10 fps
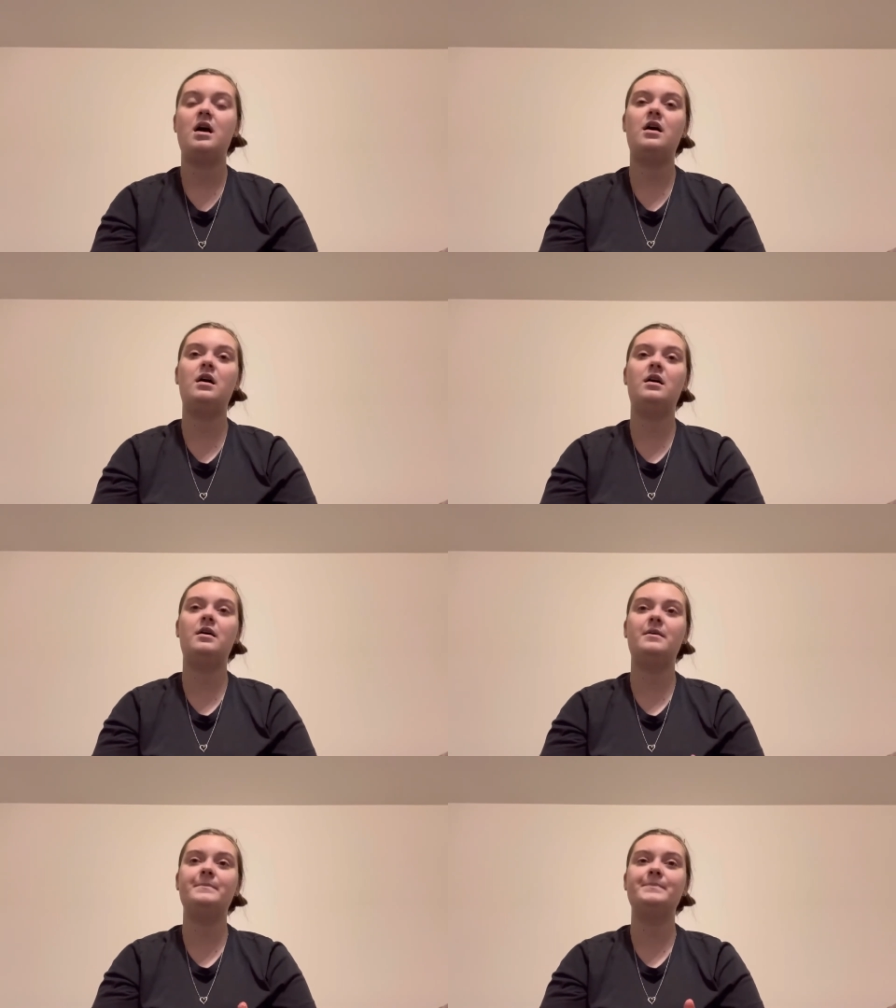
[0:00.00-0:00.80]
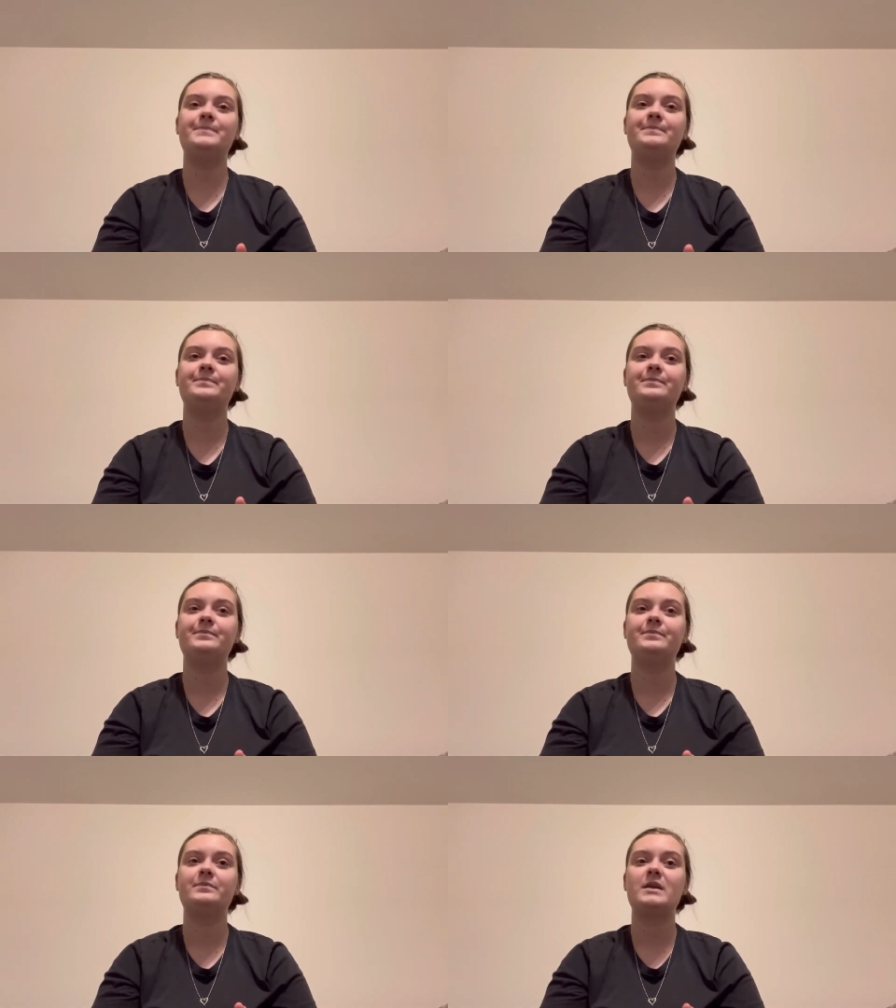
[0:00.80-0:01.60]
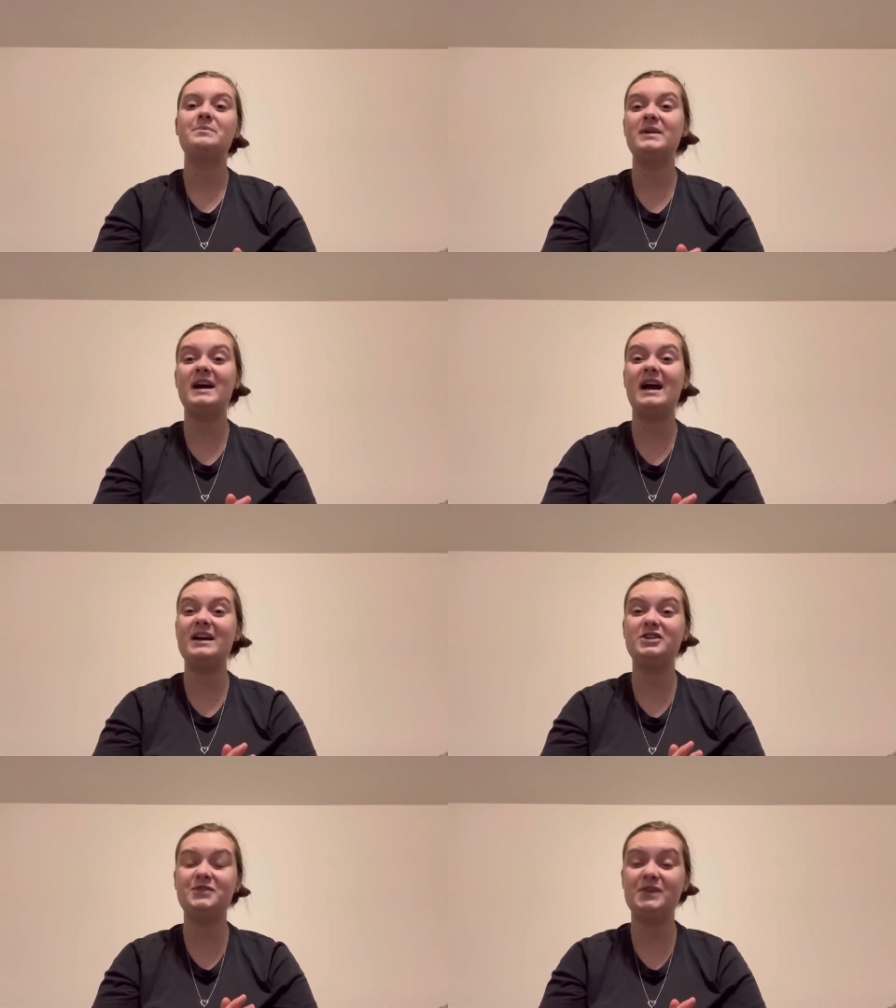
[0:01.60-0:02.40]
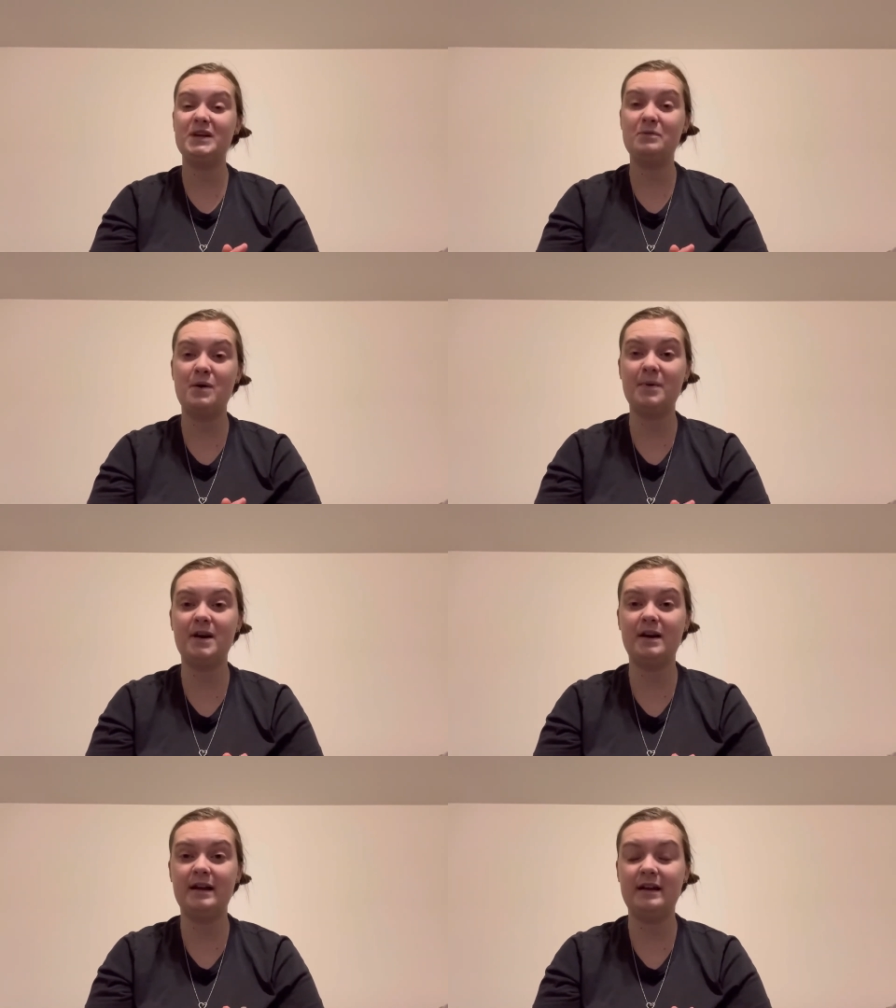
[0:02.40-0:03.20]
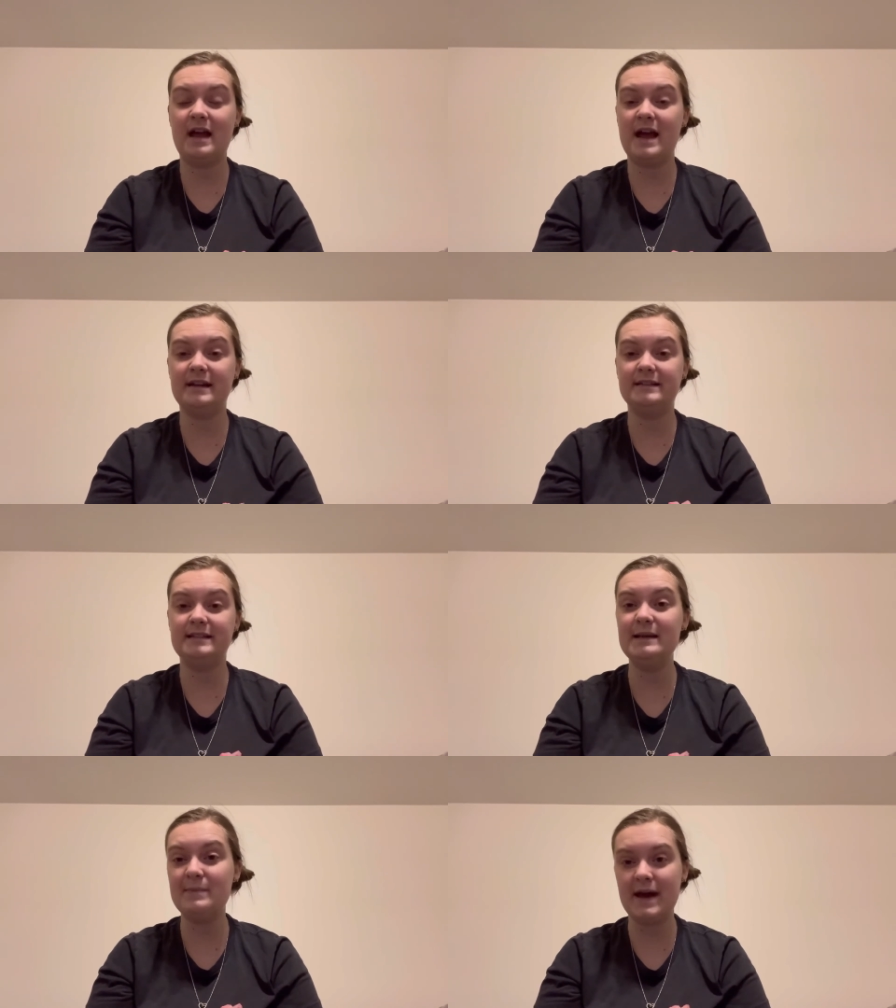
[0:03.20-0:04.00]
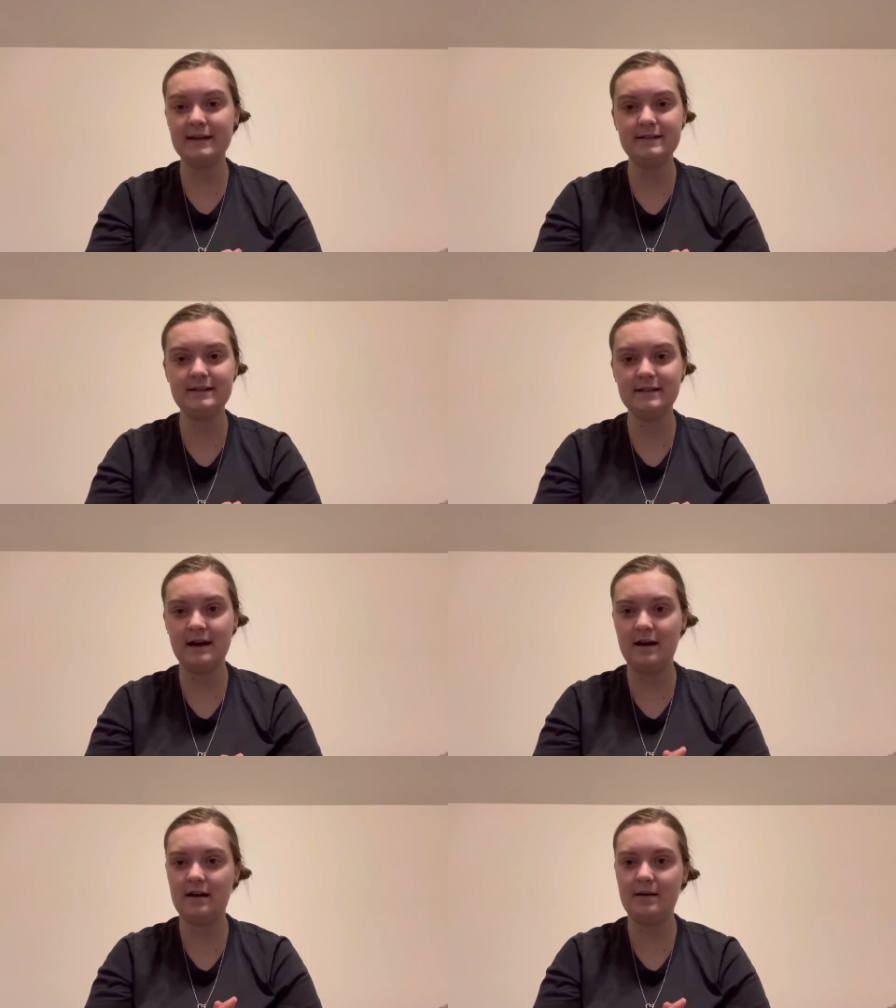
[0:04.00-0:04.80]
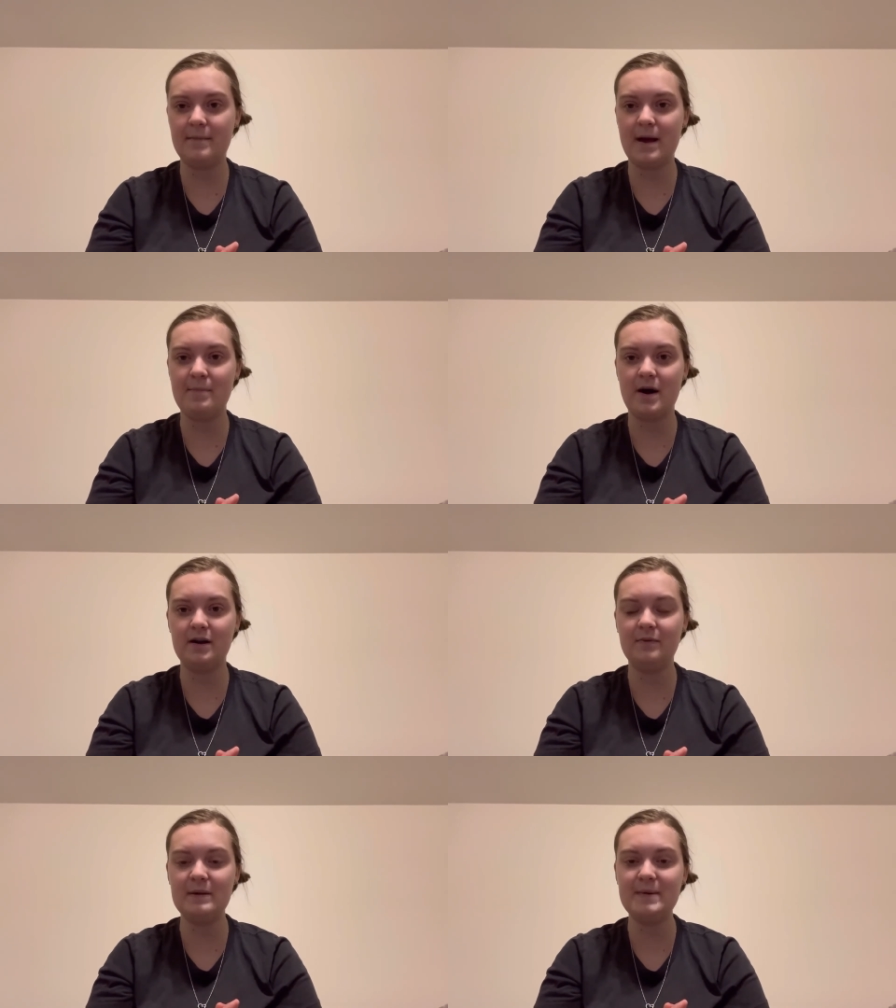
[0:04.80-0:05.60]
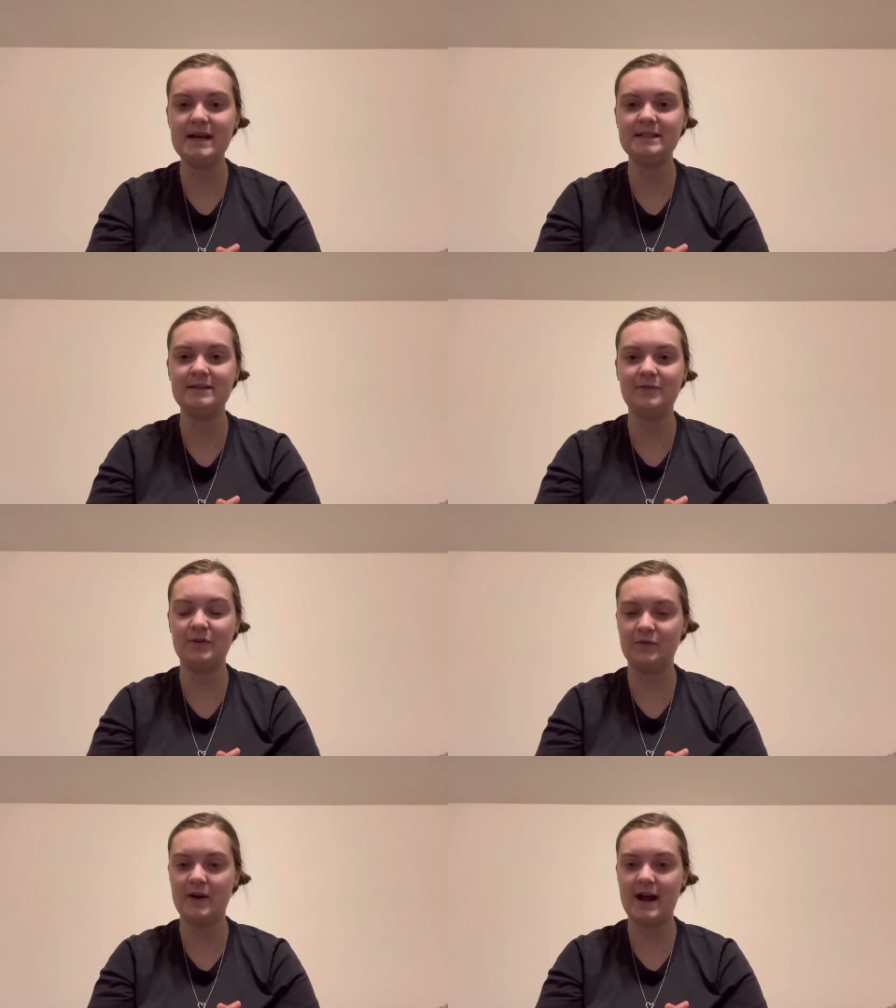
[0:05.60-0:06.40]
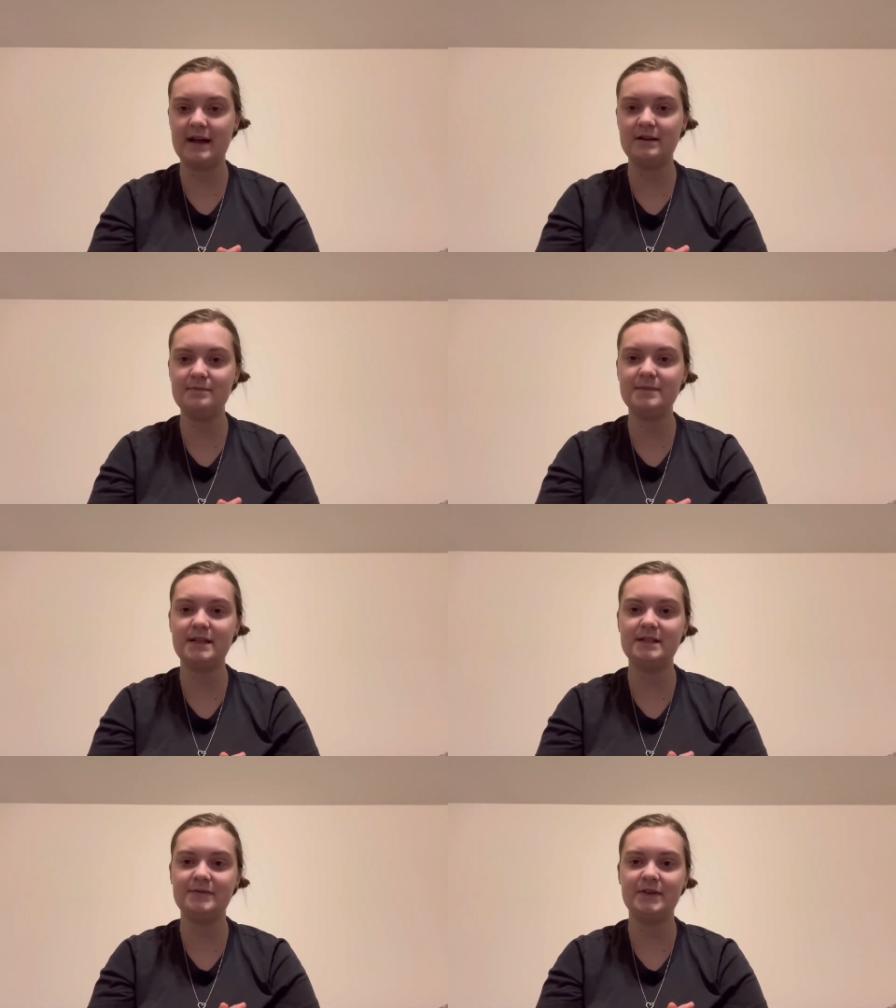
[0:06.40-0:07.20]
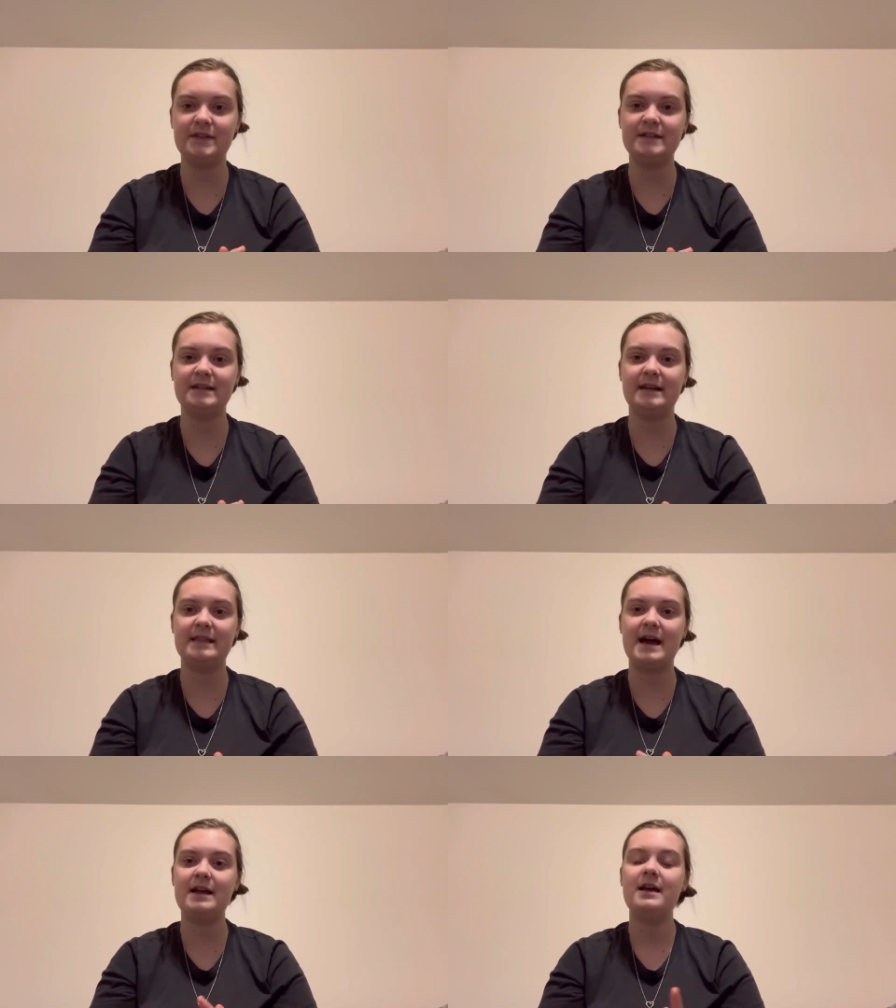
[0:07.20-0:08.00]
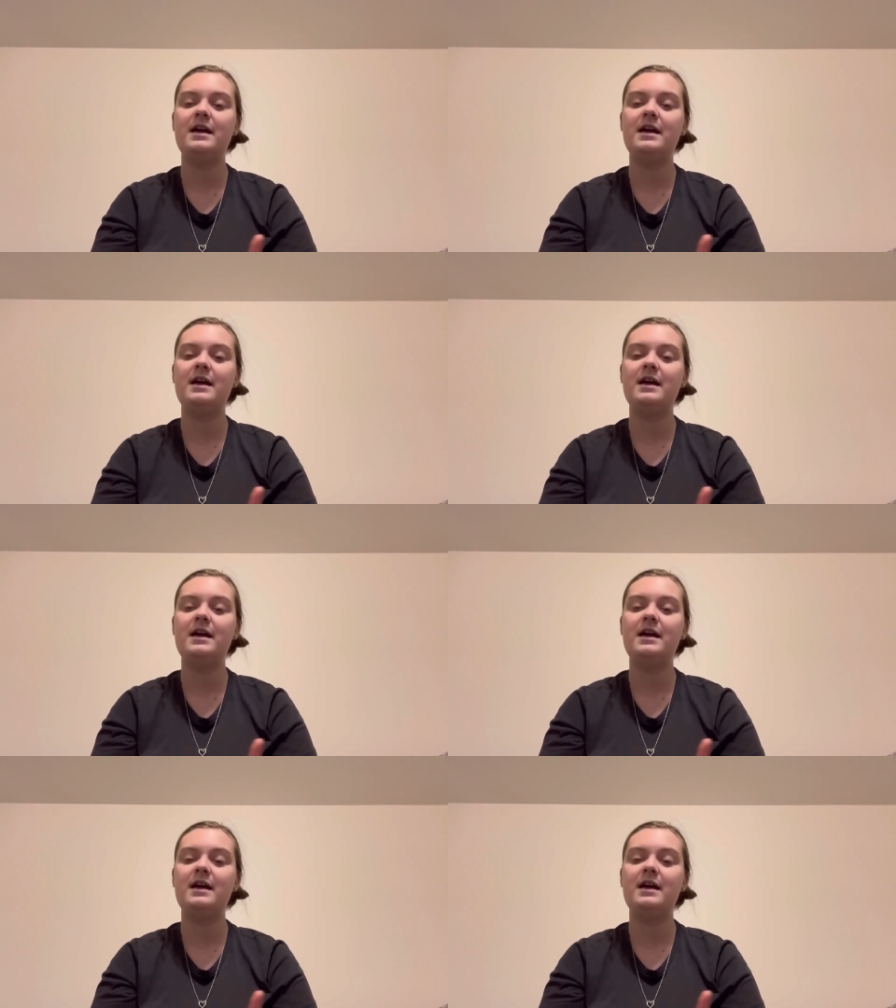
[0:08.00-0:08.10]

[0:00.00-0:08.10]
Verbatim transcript: Um, but yeah, I just feel like Walmart has the best um, Ibotta rebates for free items and different things like that.